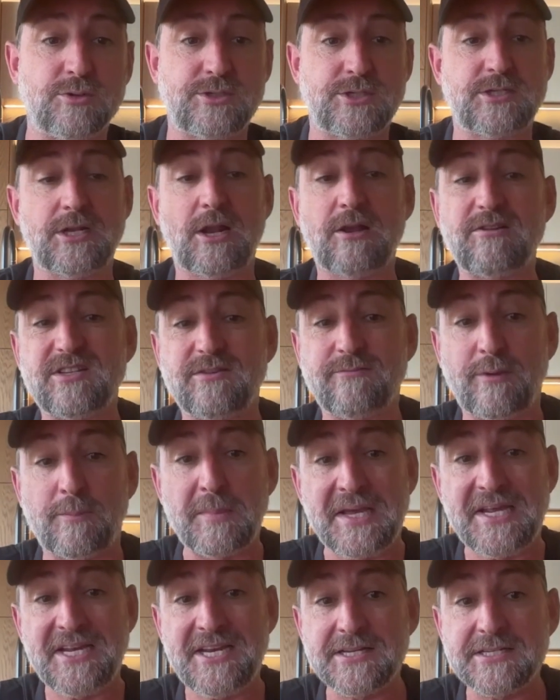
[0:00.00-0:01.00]
lots of
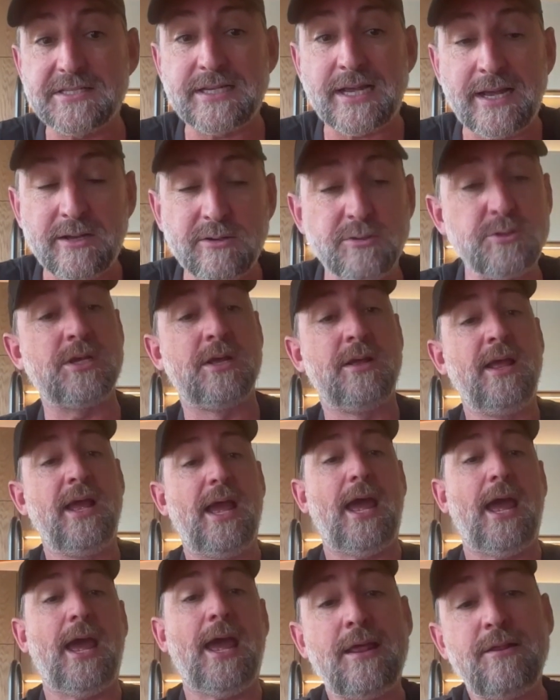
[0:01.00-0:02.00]
immediate sales,
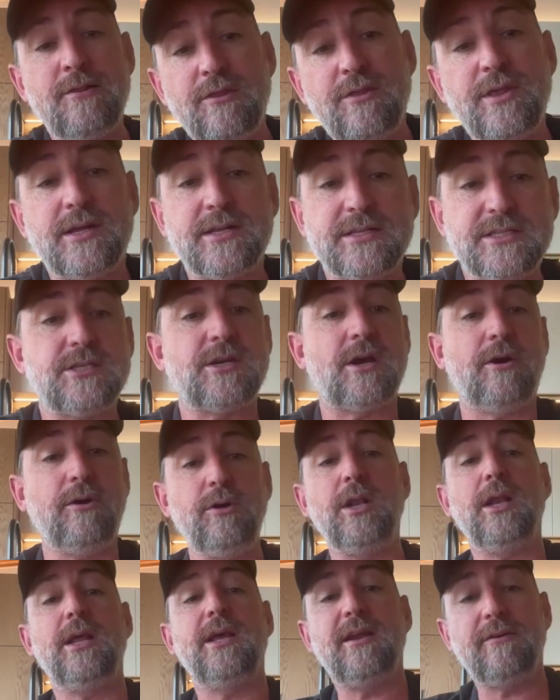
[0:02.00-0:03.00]
and the
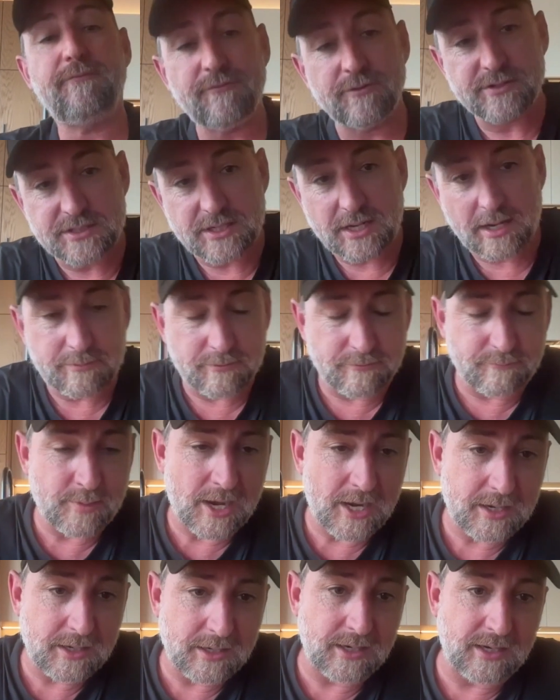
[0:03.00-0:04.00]
totally different type of
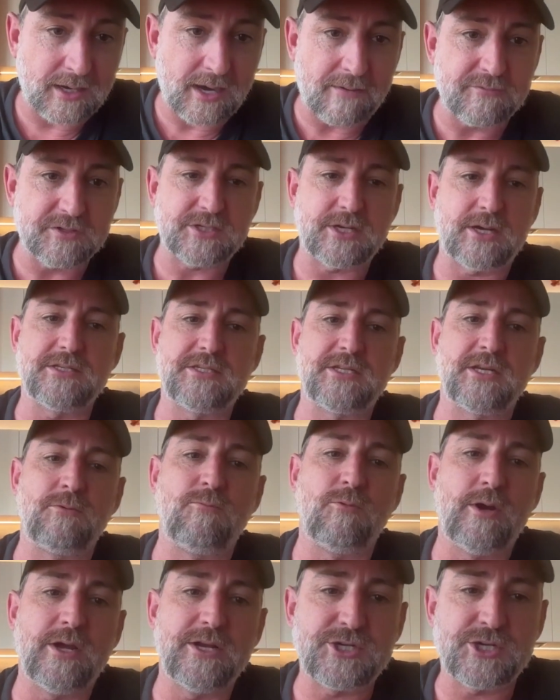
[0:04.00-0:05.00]
marketing and advertising
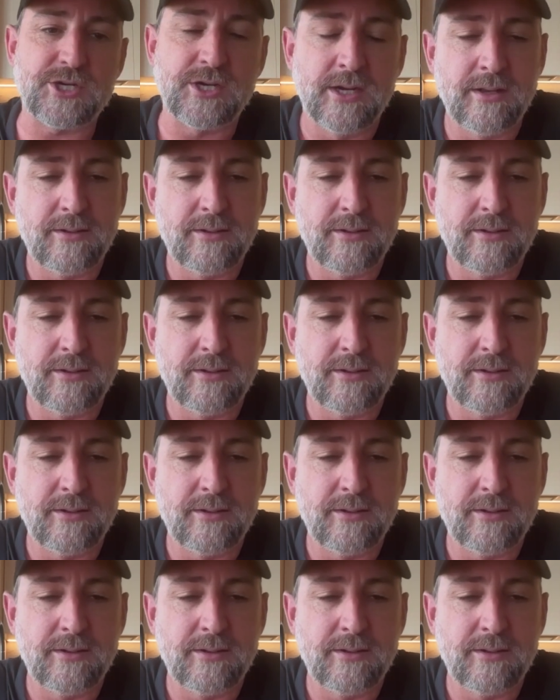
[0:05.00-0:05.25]
which